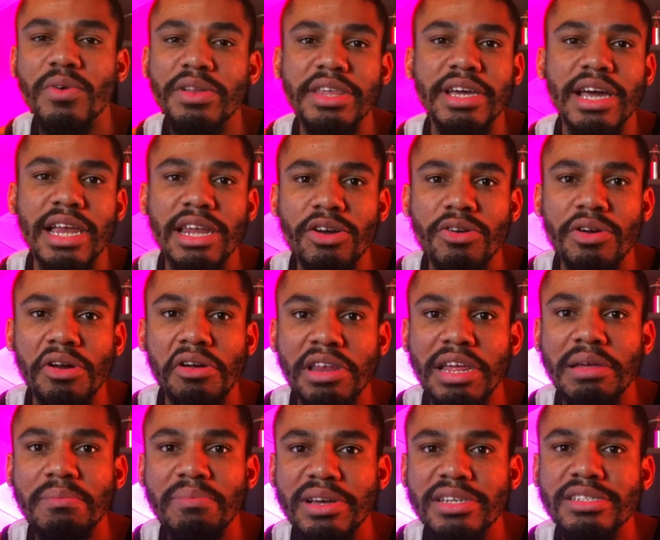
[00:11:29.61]
One thing I learned
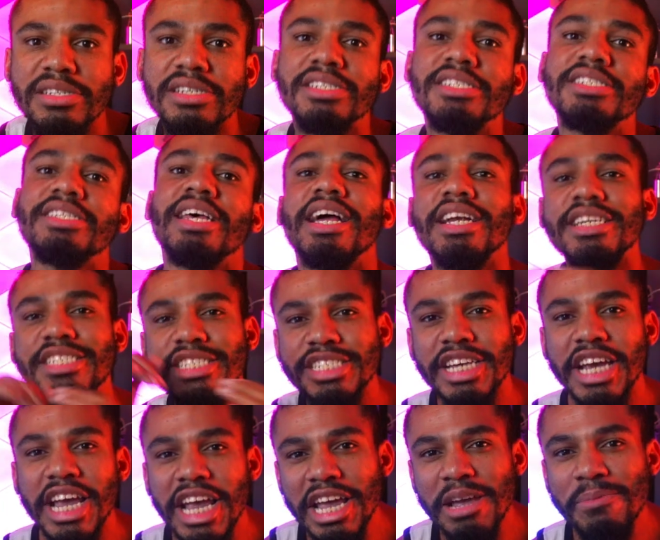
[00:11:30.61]
early in business is that
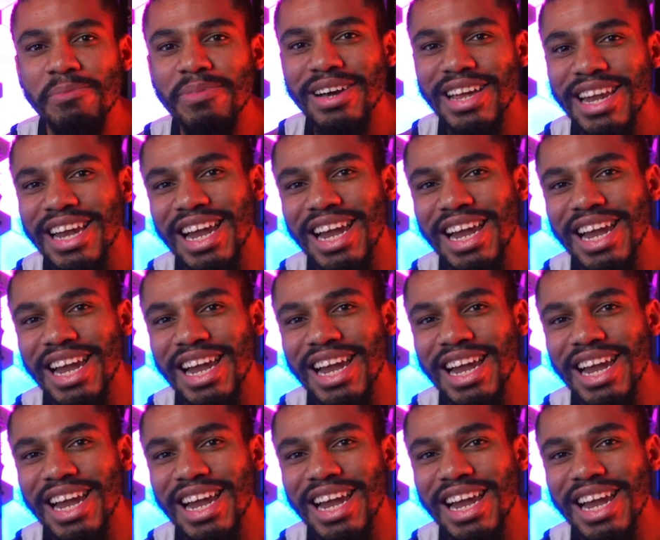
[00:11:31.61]
cheap